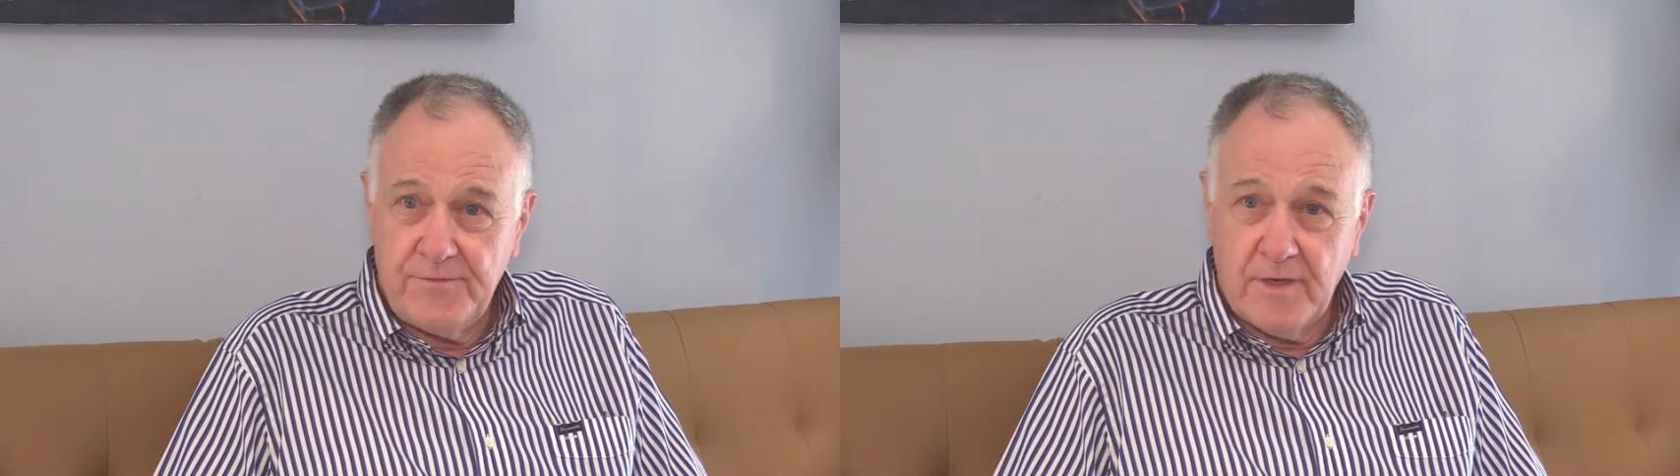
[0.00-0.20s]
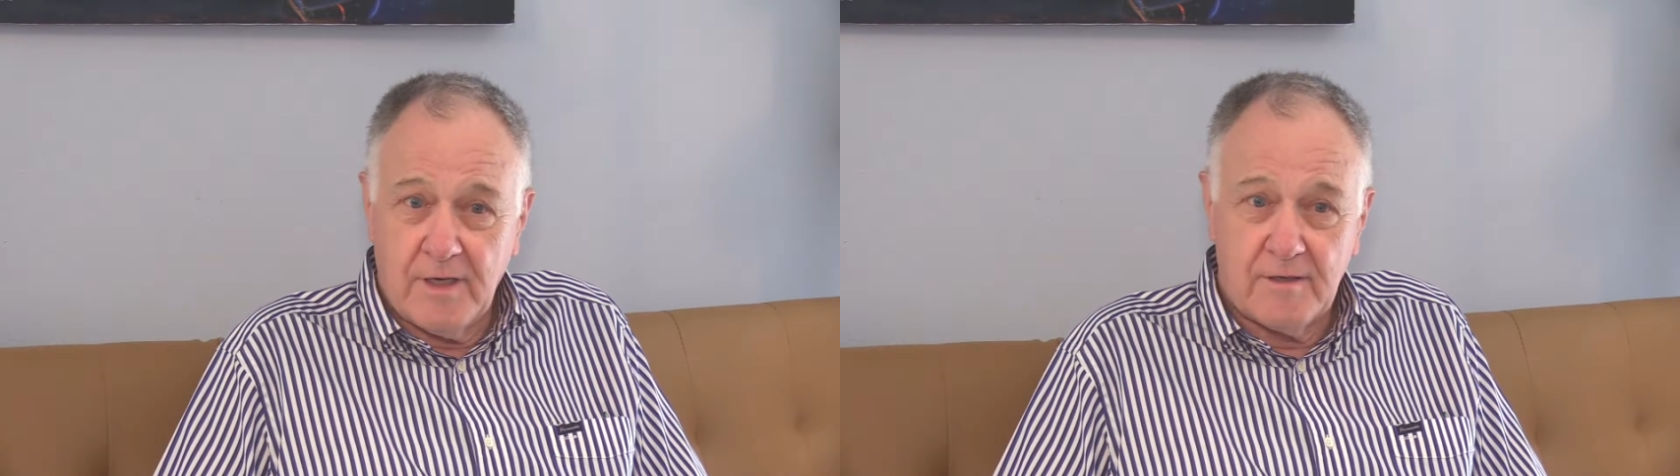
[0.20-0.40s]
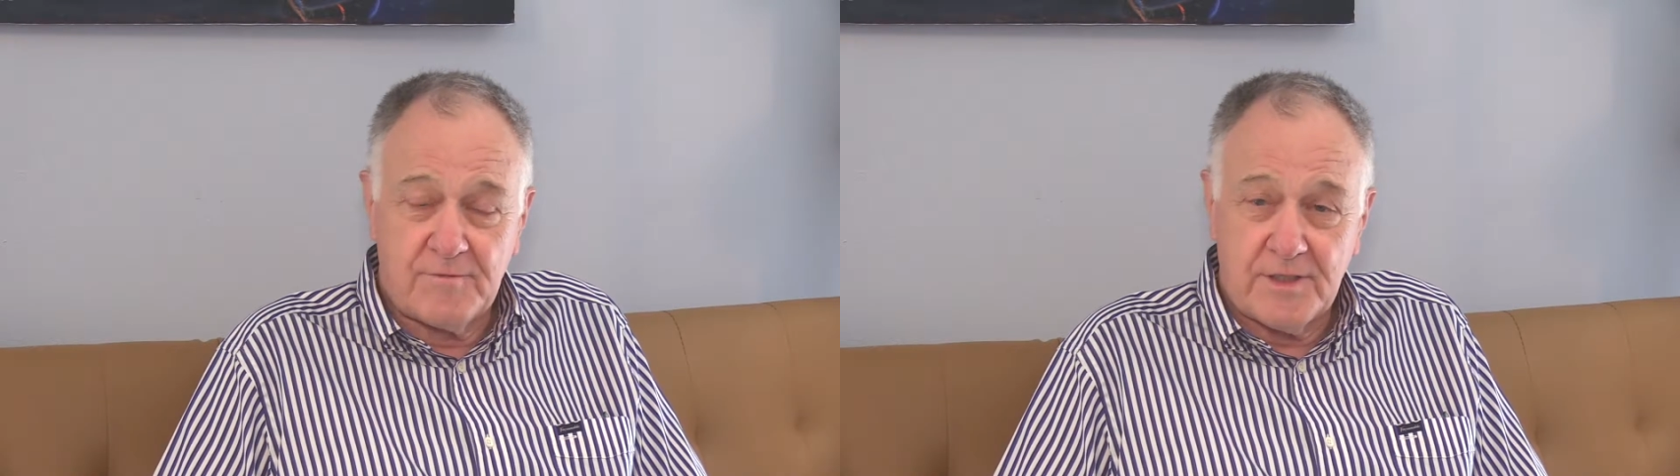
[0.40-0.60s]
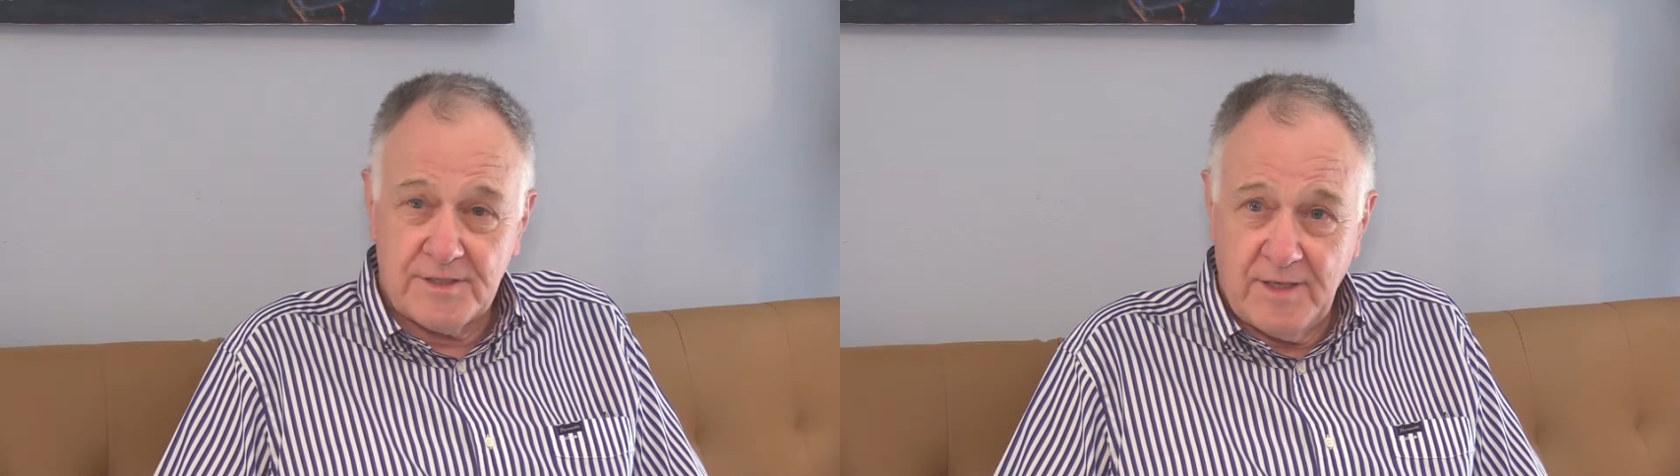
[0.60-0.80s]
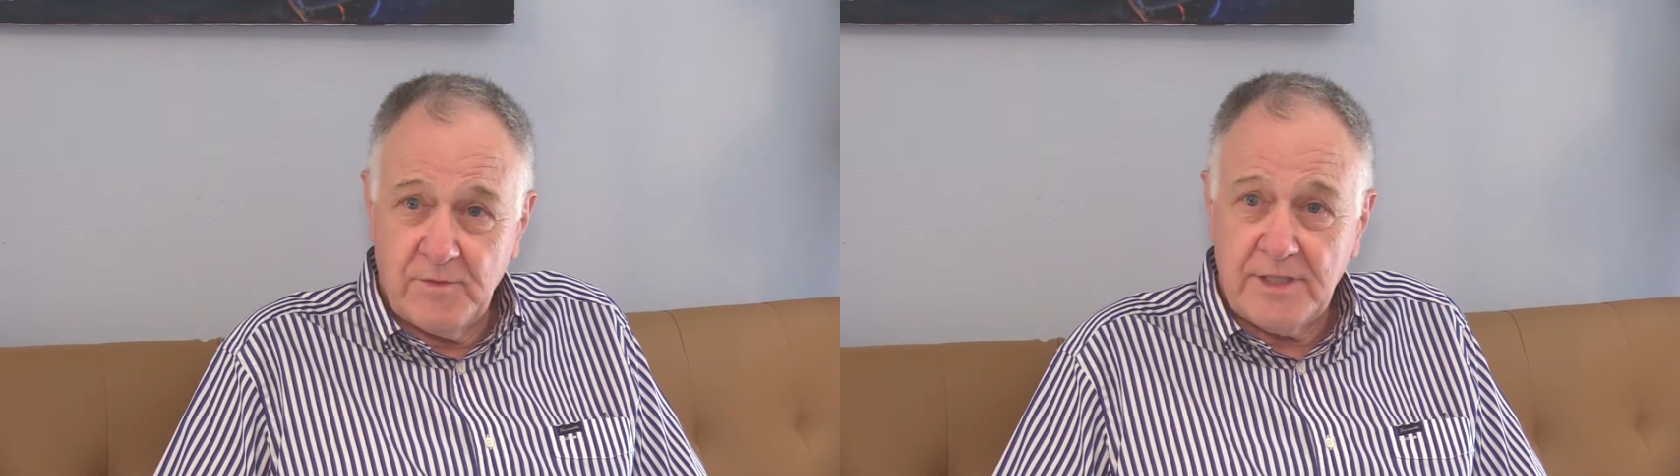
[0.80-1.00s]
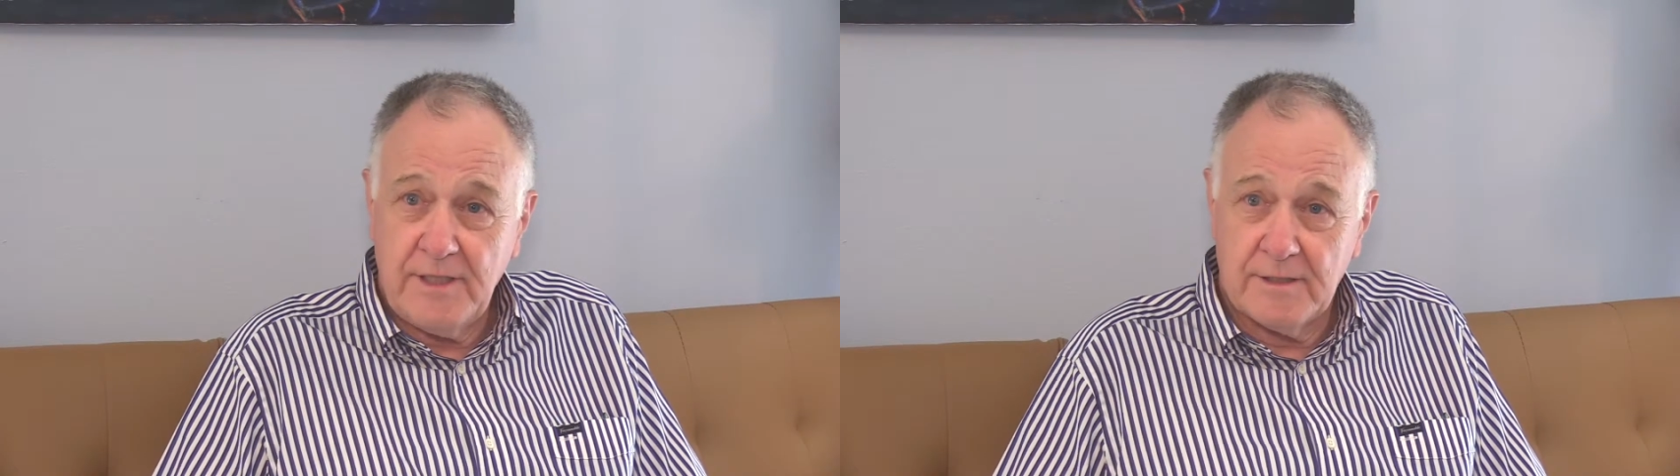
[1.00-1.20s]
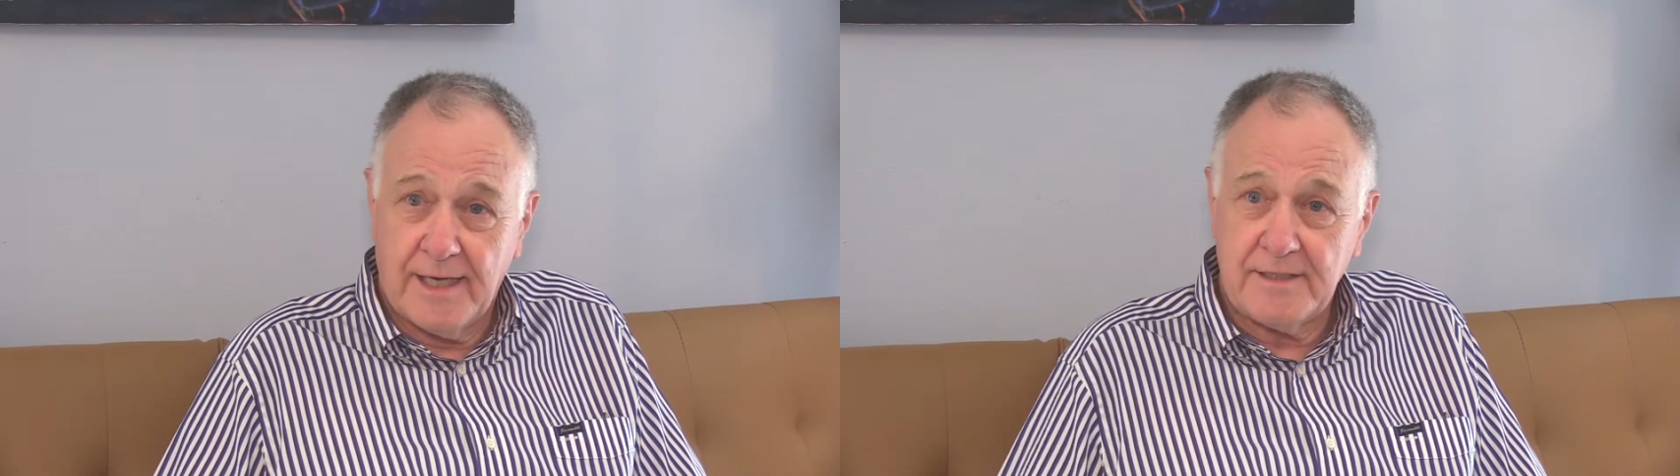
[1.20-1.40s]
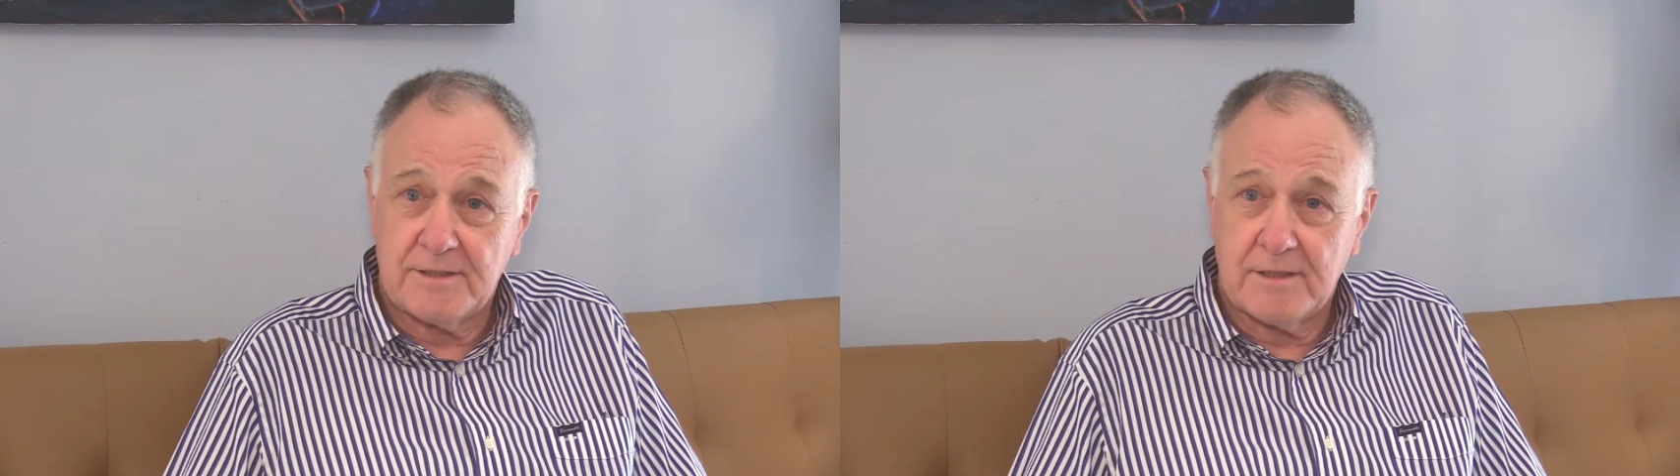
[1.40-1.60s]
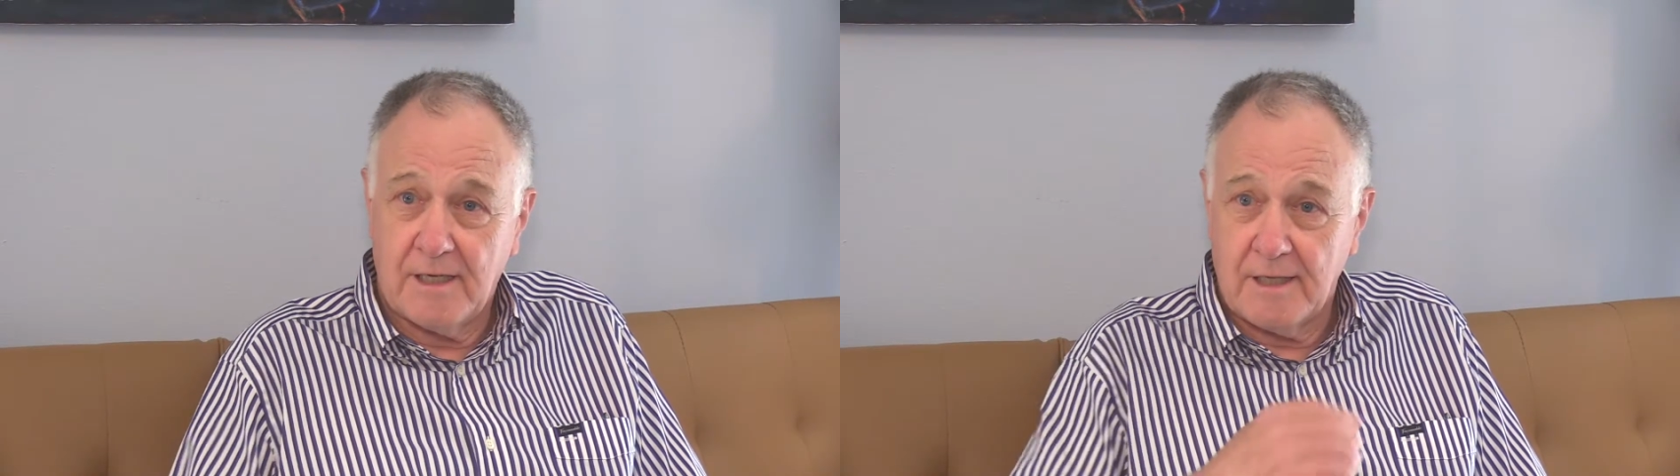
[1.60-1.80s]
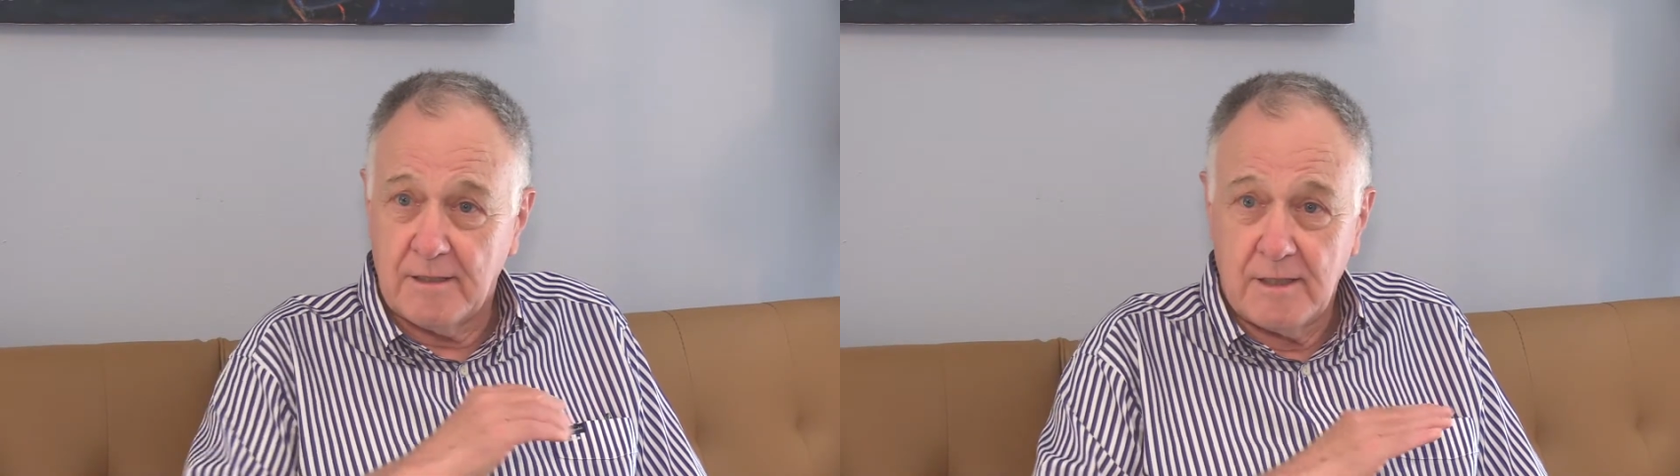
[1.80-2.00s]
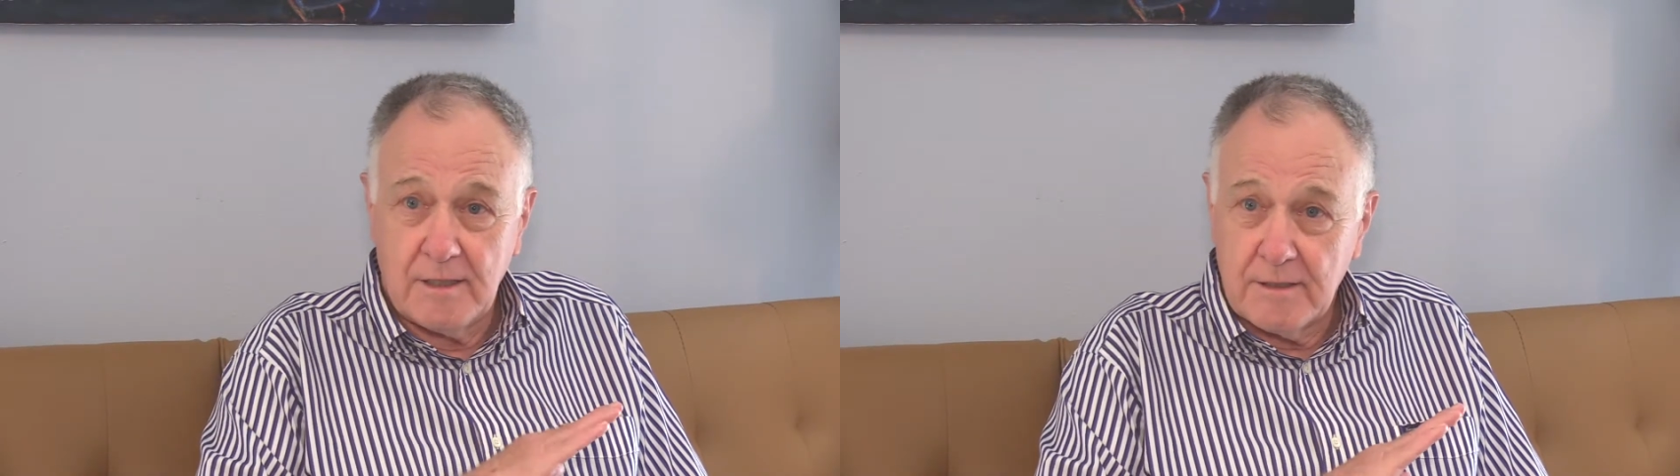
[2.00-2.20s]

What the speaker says: of the 17 lights on